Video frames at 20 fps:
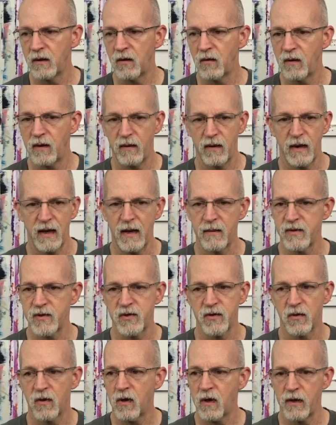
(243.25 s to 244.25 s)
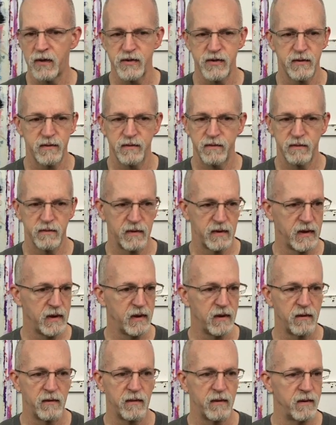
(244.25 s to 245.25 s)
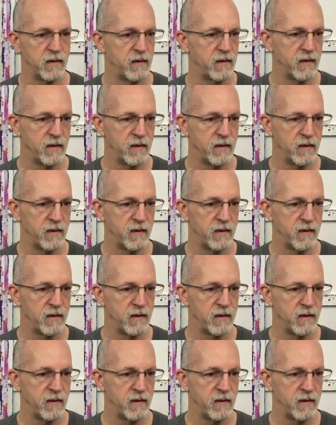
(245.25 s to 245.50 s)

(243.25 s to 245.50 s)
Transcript: know, amateur artists, you know,